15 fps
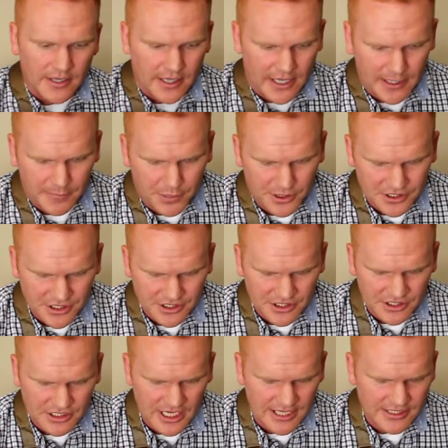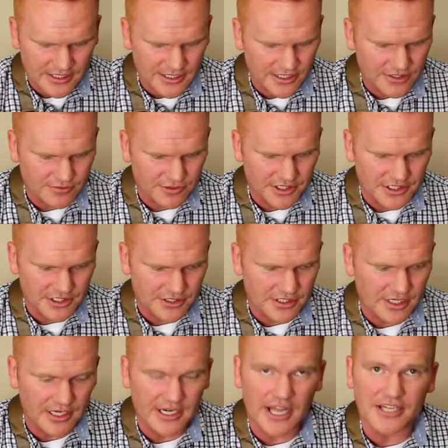and it pushes the sides of these ridges,
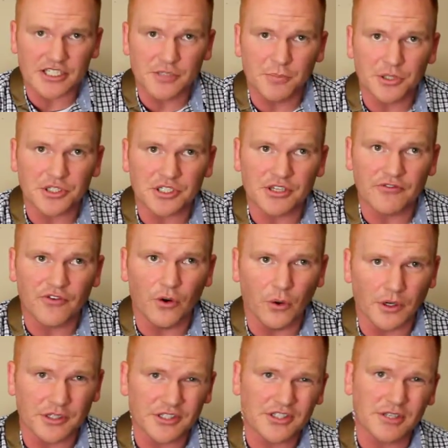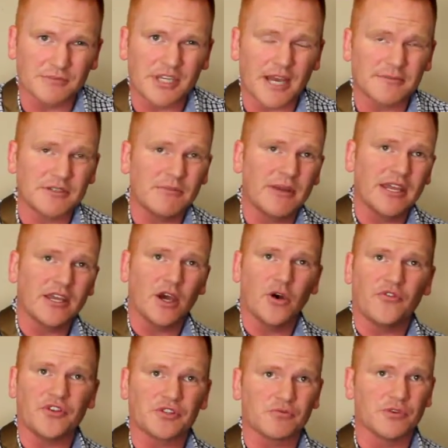and it actually pushes it forward. Because sometimes it may
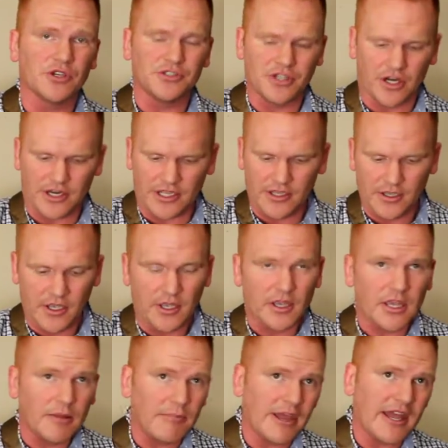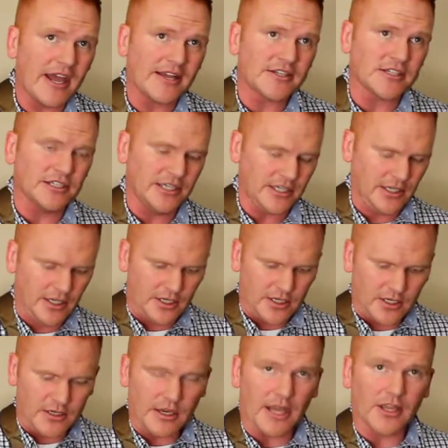go, if it's real dirty, it may actually
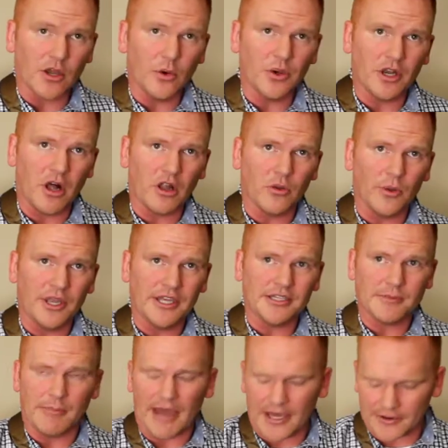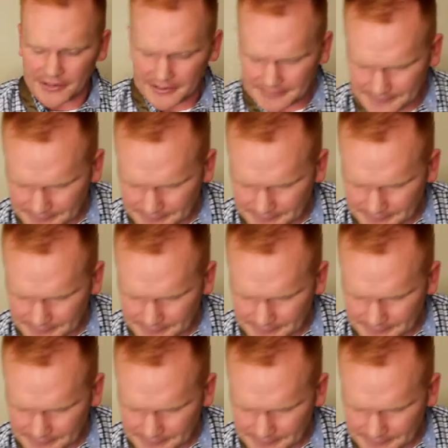not go in all the way into battery.